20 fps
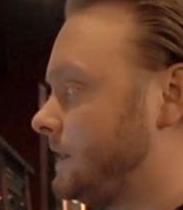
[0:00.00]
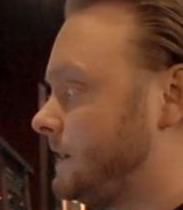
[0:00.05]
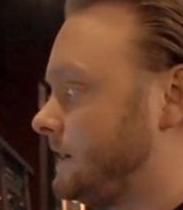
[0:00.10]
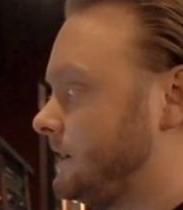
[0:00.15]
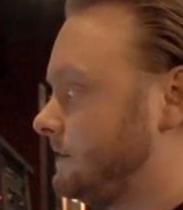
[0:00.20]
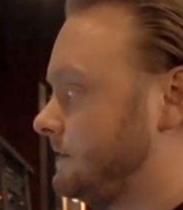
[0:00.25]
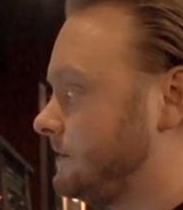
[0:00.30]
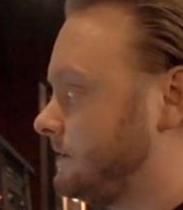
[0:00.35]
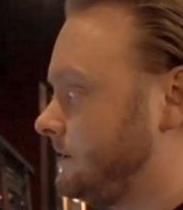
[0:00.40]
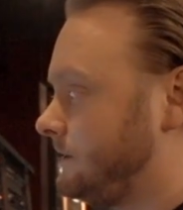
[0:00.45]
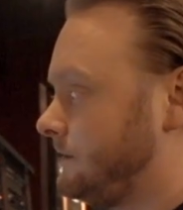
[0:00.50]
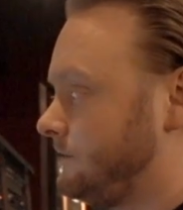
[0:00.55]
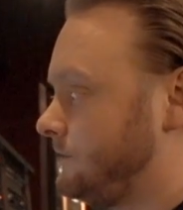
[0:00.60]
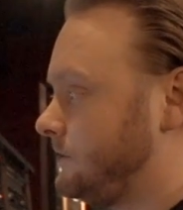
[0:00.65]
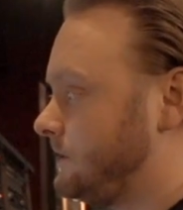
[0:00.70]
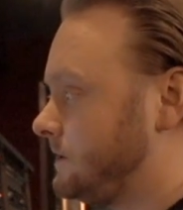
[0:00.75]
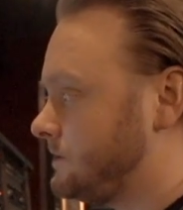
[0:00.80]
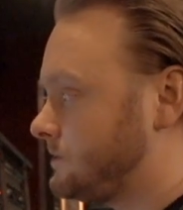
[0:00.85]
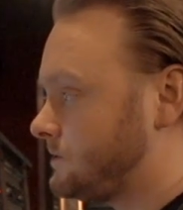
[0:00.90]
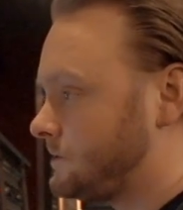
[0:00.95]
and if
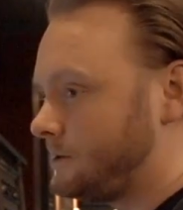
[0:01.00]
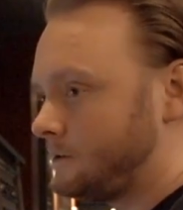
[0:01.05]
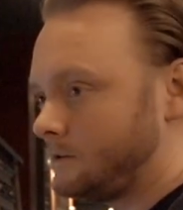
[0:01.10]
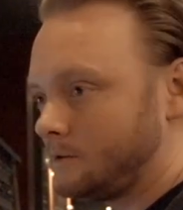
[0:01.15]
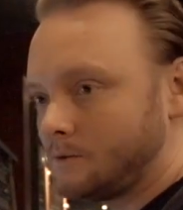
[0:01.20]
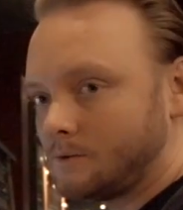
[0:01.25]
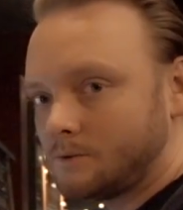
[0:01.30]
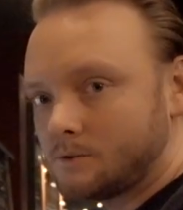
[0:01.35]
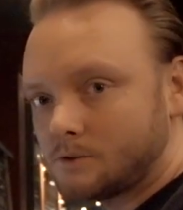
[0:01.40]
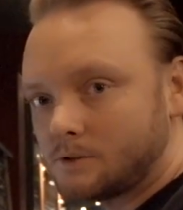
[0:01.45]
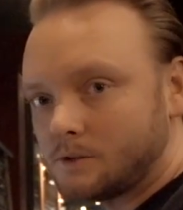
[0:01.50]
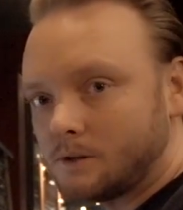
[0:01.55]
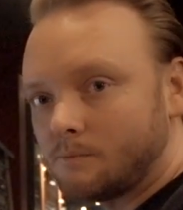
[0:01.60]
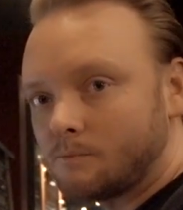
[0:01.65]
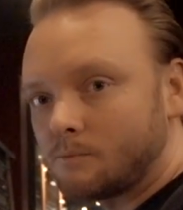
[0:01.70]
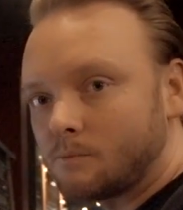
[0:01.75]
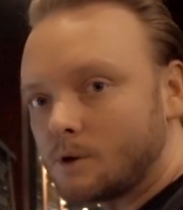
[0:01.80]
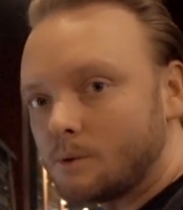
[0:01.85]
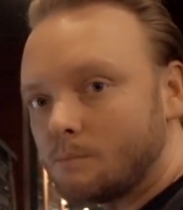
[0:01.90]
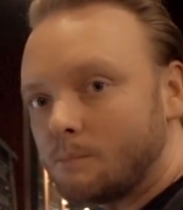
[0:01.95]
there are still
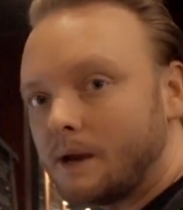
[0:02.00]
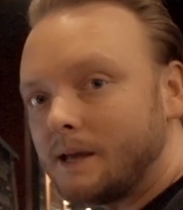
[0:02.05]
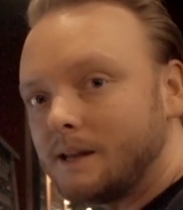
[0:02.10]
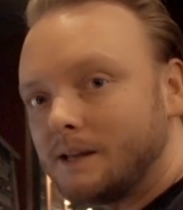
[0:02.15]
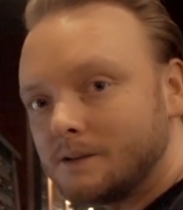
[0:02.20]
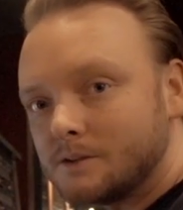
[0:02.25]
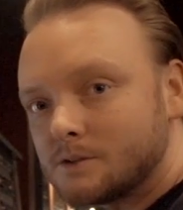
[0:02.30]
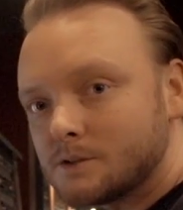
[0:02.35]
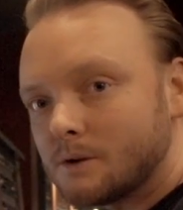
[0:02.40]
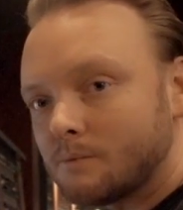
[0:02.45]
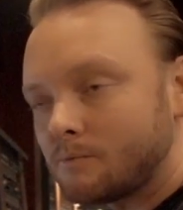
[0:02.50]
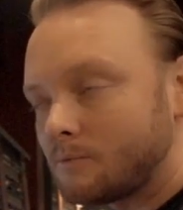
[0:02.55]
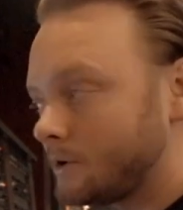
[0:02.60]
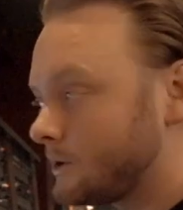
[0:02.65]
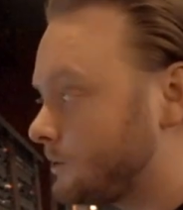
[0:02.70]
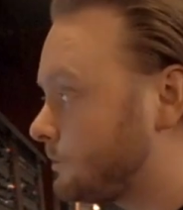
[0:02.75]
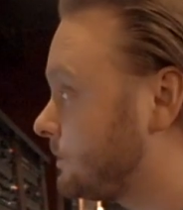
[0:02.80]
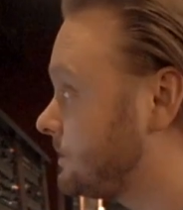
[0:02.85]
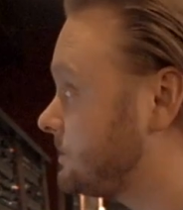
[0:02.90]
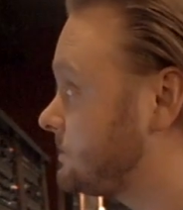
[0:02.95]
some remaining
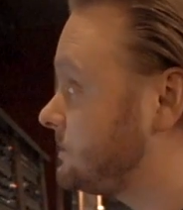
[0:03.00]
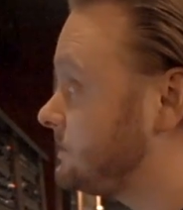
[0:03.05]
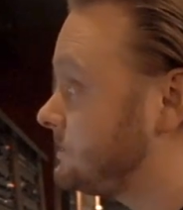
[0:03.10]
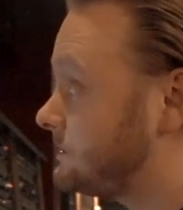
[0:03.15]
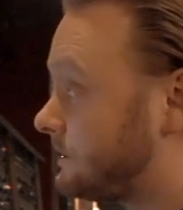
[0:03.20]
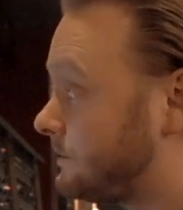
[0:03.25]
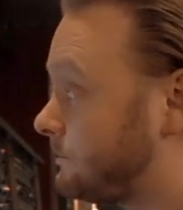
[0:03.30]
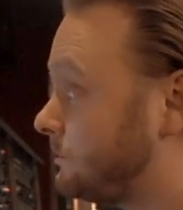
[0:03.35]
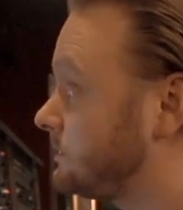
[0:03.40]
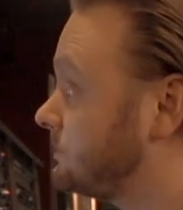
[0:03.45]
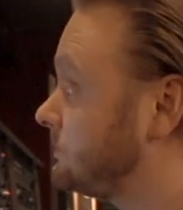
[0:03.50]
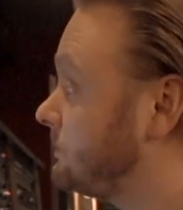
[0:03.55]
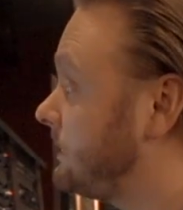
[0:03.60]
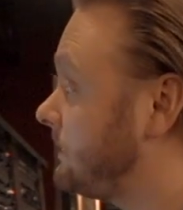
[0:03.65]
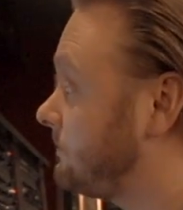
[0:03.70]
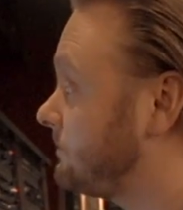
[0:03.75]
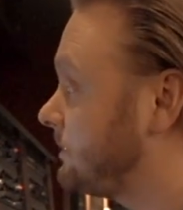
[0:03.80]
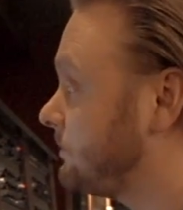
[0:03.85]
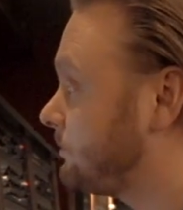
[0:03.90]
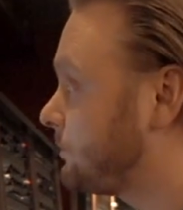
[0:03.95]
sub-frequencies I want to
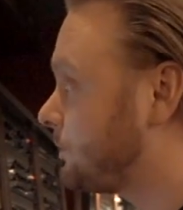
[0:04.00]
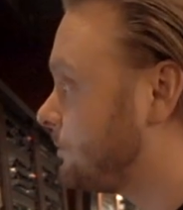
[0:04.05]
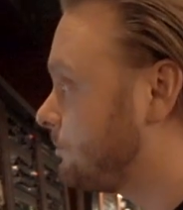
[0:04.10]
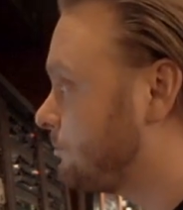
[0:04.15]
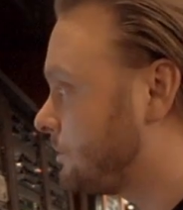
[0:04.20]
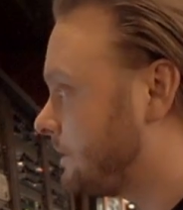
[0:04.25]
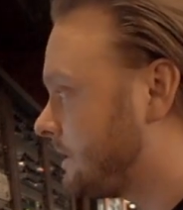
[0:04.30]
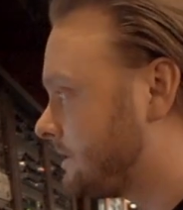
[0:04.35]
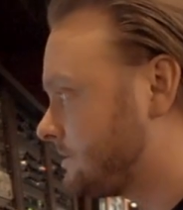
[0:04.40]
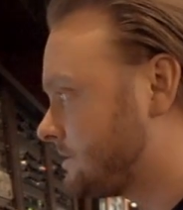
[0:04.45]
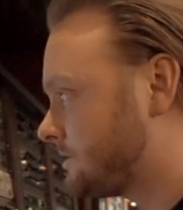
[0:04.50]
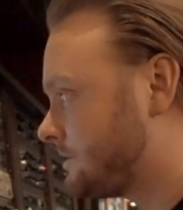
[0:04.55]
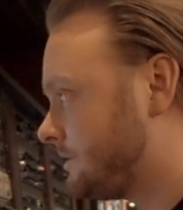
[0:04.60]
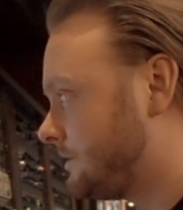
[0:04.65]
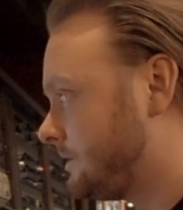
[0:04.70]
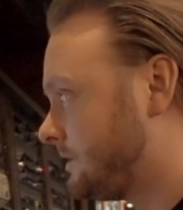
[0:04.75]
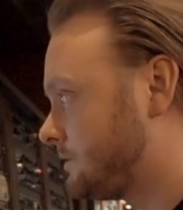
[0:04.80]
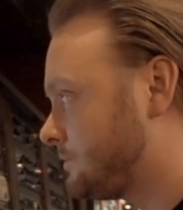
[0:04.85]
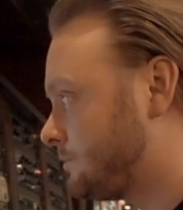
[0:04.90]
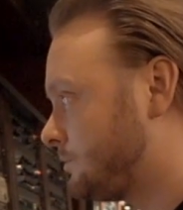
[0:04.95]
have them compressed,
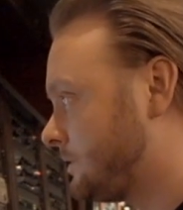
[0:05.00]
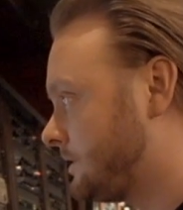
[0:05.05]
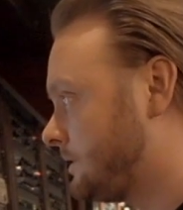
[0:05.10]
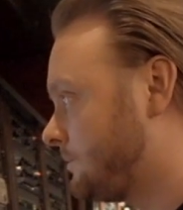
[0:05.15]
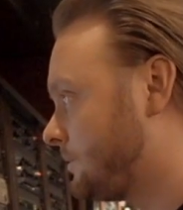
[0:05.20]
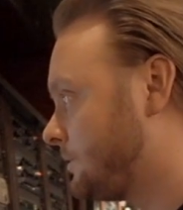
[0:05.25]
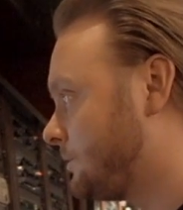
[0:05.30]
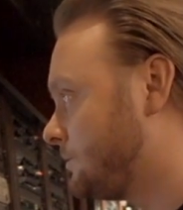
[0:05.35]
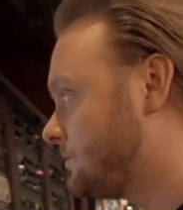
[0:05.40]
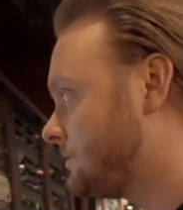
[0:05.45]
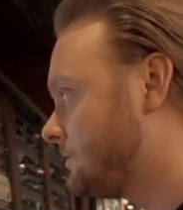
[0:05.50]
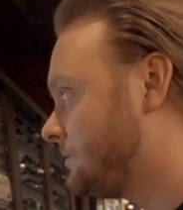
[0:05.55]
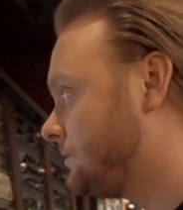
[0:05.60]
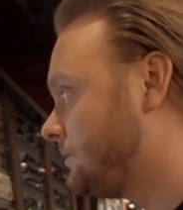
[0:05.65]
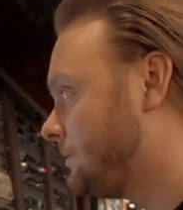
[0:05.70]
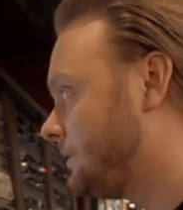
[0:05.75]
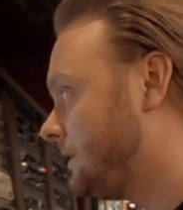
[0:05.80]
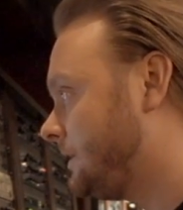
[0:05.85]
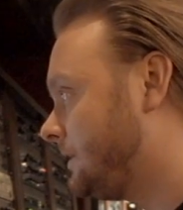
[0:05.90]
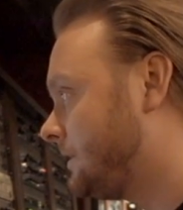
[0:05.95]
so that's what I'm going to
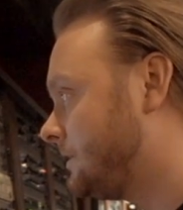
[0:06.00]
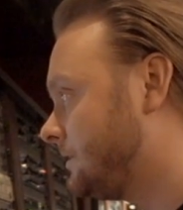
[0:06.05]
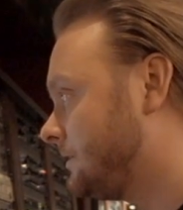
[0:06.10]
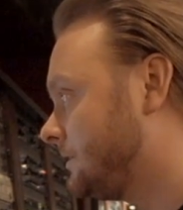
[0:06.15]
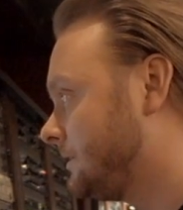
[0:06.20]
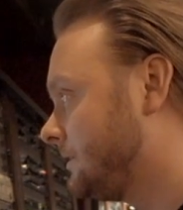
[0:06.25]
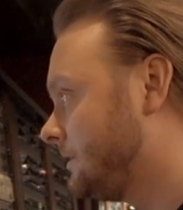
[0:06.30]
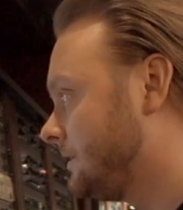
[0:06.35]
do here.